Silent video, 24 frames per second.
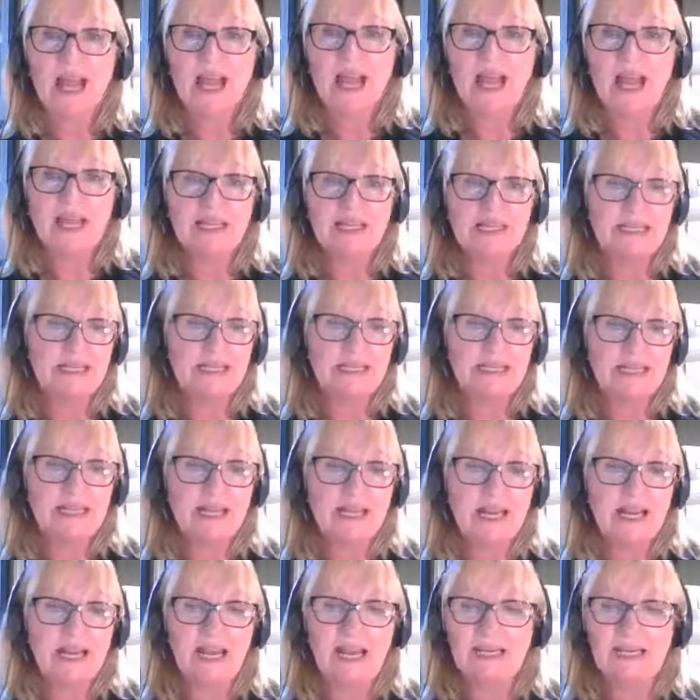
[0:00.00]
And
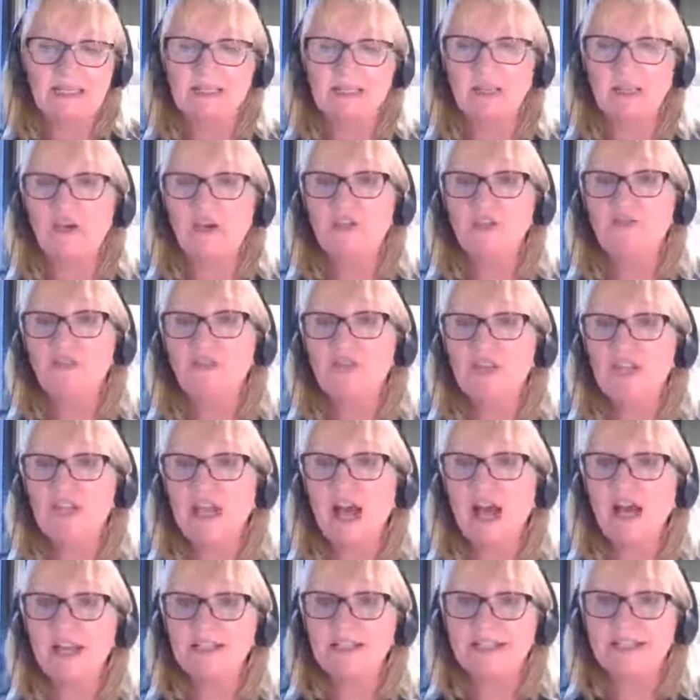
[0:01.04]
let's go for the
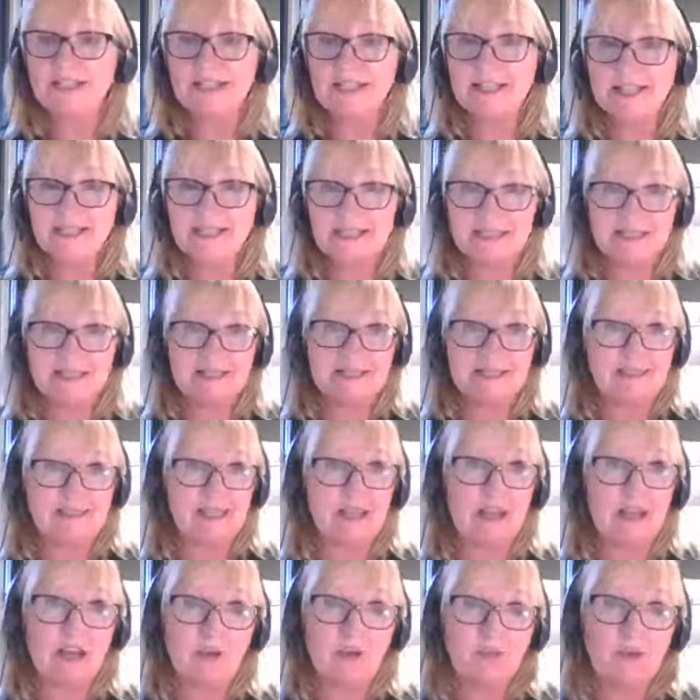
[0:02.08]
answers.
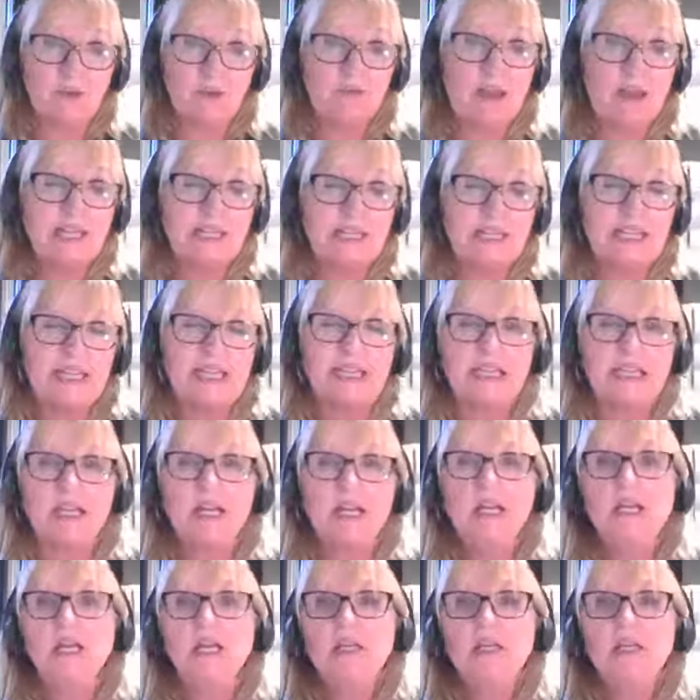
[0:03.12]
Are we ready?